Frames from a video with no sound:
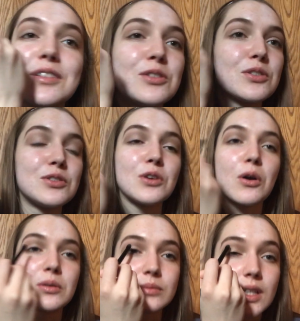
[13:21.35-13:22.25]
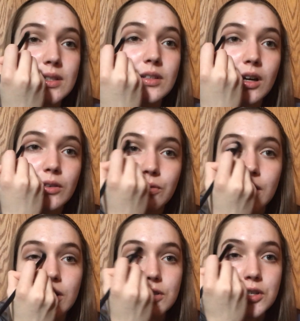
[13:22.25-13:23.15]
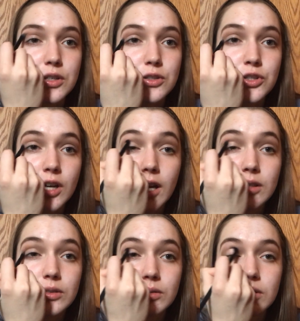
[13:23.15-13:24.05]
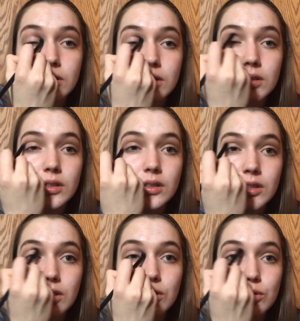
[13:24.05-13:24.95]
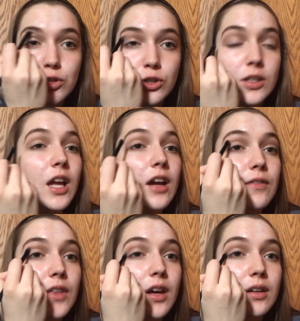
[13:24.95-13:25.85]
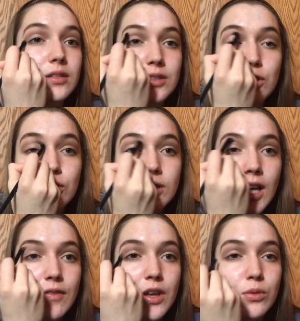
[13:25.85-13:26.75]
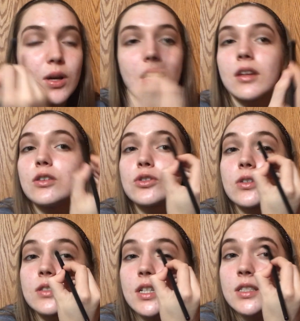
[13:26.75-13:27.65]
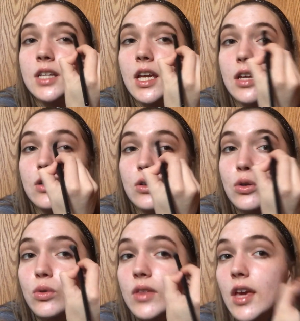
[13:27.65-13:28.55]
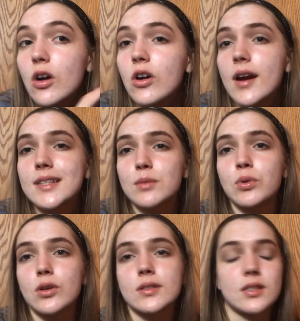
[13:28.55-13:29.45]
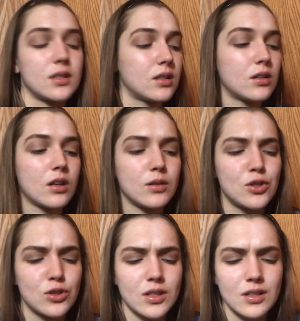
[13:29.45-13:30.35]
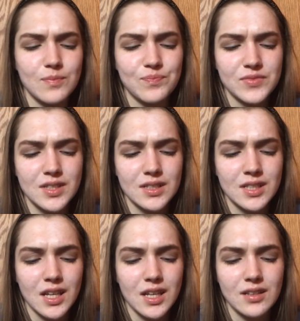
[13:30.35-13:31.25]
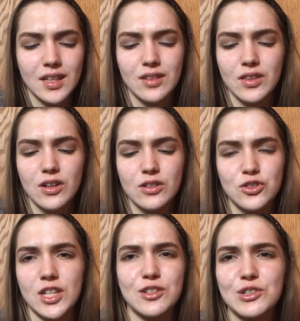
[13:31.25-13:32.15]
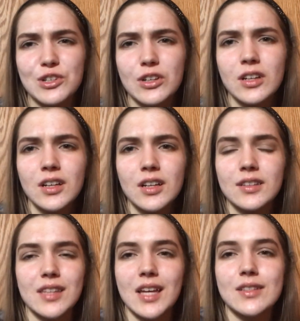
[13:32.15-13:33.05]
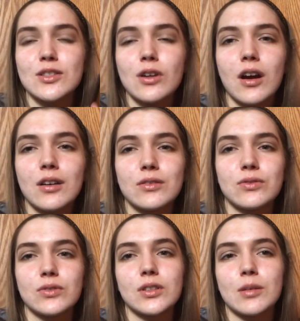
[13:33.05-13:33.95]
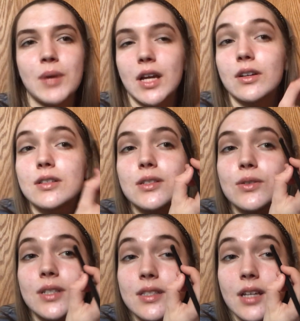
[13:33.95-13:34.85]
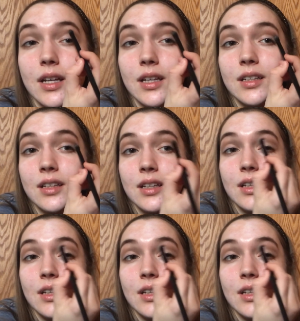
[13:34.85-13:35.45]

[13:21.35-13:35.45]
You just don't. That's not fair to your child. You shouldn't have that. You shouldn't have that right. You shouldn't dictate who they are as a person. You shouldn't dictate like their gender. Like, that's not for a parent to decide.